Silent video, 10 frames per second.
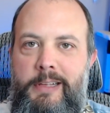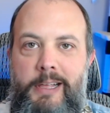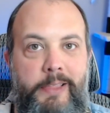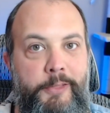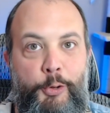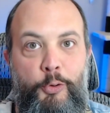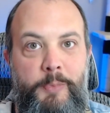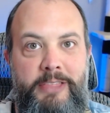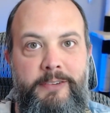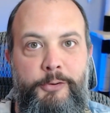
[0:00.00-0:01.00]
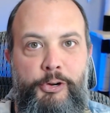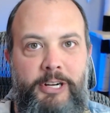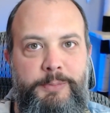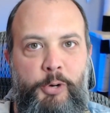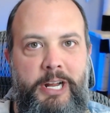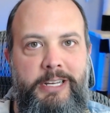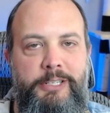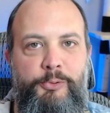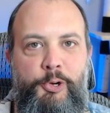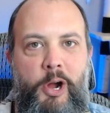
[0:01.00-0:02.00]
And then the cool method for cross
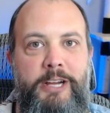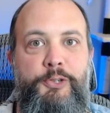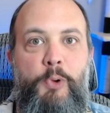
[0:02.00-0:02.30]
product requires